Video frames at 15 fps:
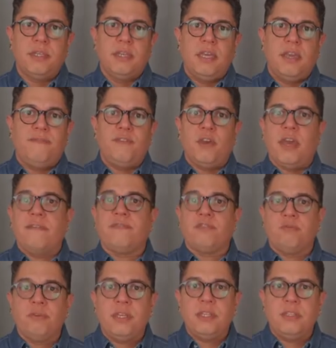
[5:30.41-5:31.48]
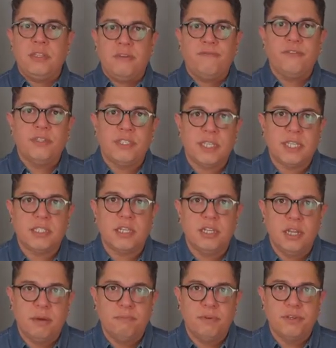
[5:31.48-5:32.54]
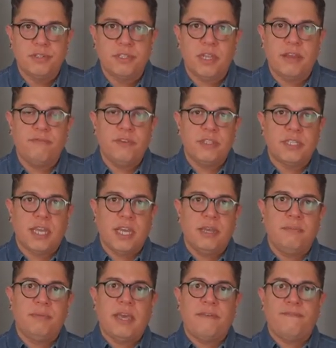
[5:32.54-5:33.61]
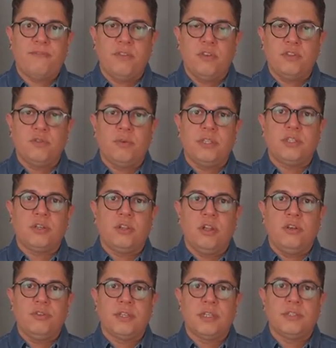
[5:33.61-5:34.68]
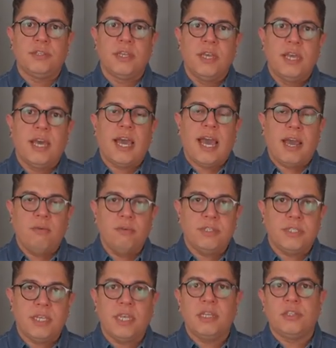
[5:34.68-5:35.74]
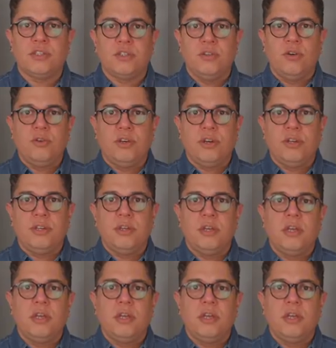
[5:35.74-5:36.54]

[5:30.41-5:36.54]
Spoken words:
If you have 3 different sets of numbers every time that float switch closes, I would say it's no good.